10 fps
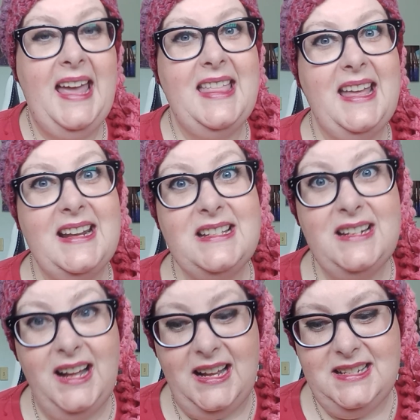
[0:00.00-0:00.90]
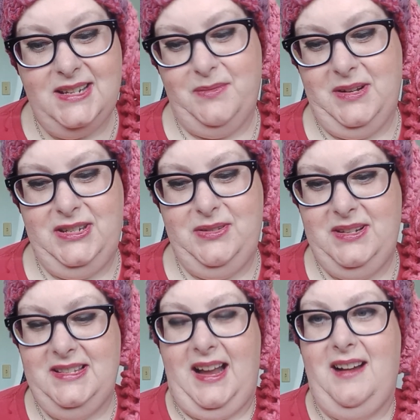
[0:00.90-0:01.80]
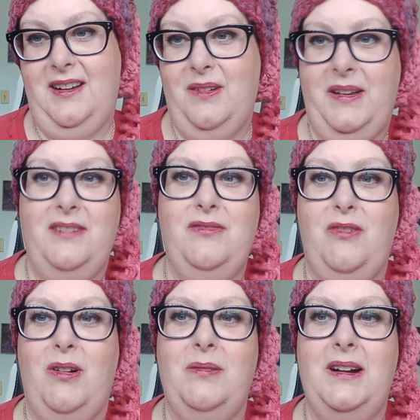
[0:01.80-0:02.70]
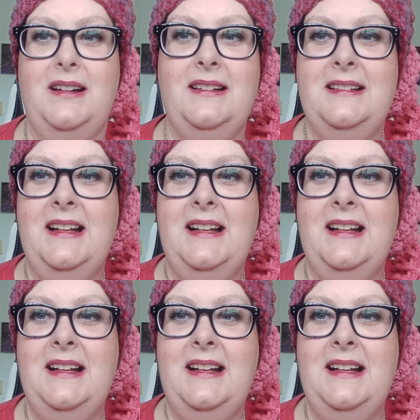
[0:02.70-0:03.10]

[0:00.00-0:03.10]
and that is not what you desire going forward.